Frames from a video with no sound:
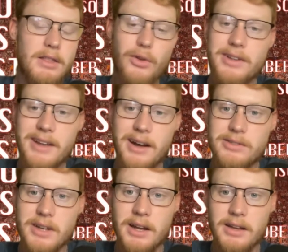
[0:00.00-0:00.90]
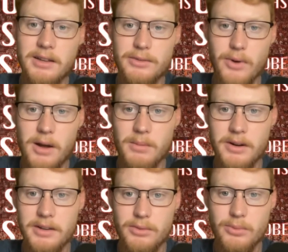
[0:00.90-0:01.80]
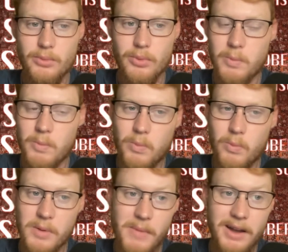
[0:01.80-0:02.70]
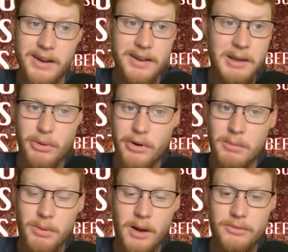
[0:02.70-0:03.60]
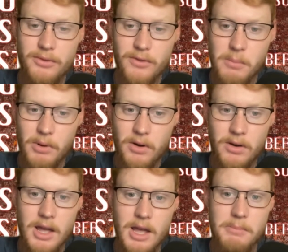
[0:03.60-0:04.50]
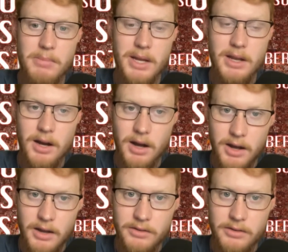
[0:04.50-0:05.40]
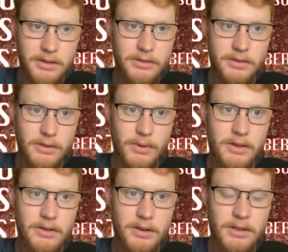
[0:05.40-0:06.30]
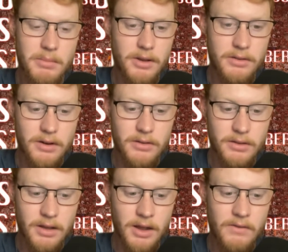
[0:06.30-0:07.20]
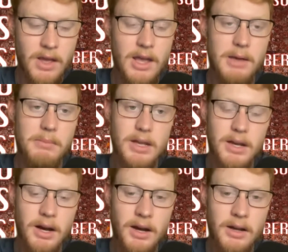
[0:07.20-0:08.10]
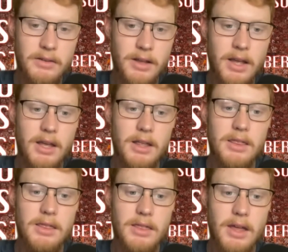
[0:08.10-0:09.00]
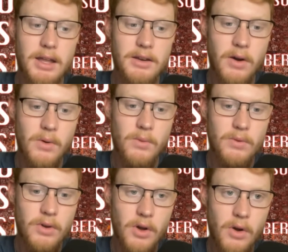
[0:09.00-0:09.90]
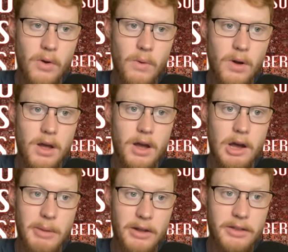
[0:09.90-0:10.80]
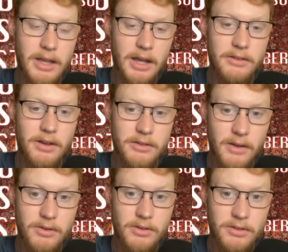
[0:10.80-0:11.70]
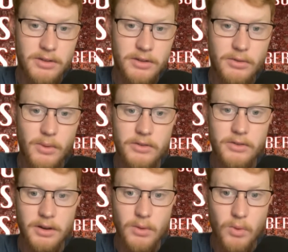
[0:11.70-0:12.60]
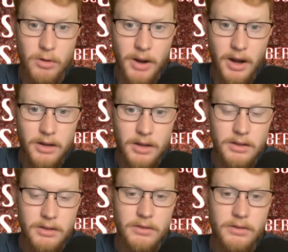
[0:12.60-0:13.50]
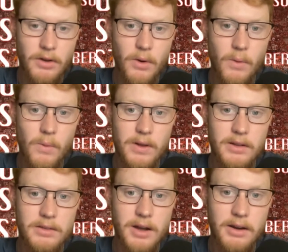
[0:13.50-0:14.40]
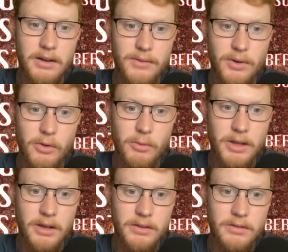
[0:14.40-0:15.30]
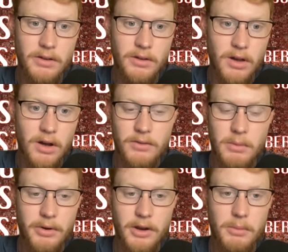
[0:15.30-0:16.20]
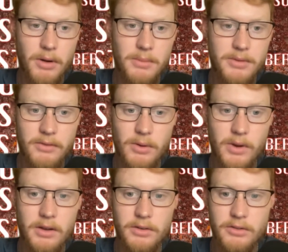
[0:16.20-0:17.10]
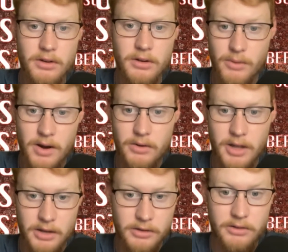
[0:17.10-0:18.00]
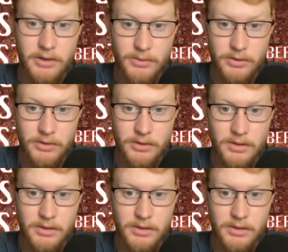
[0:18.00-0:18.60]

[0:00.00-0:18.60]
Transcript: The only downside is Robert is we might not get player props for football because, and this is the reasoning that Bet Saracen gave, because they don't know about the KJ Jefferson situation at quarterback. So it's kind of difficult because a lot of the player props every week are centered around KJ Jefferson.